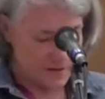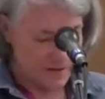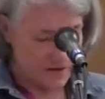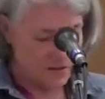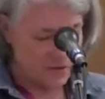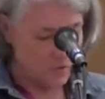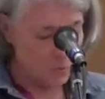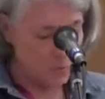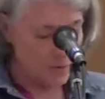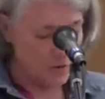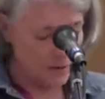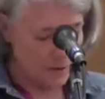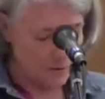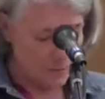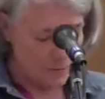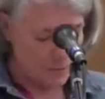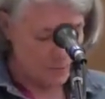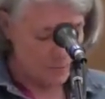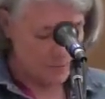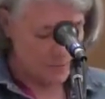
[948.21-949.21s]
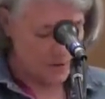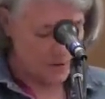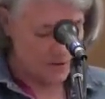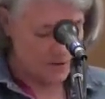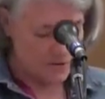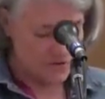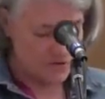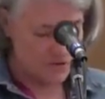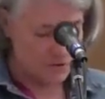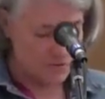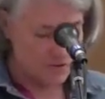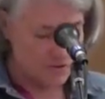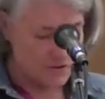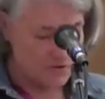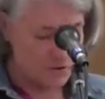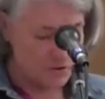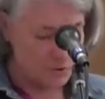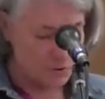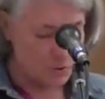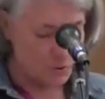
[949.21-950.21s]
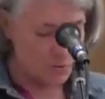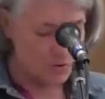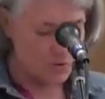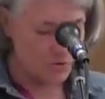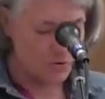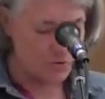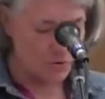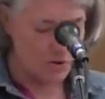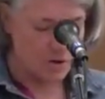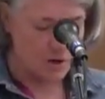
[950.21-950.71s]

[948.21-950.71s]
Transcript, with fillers: and the widow, so that the Lord your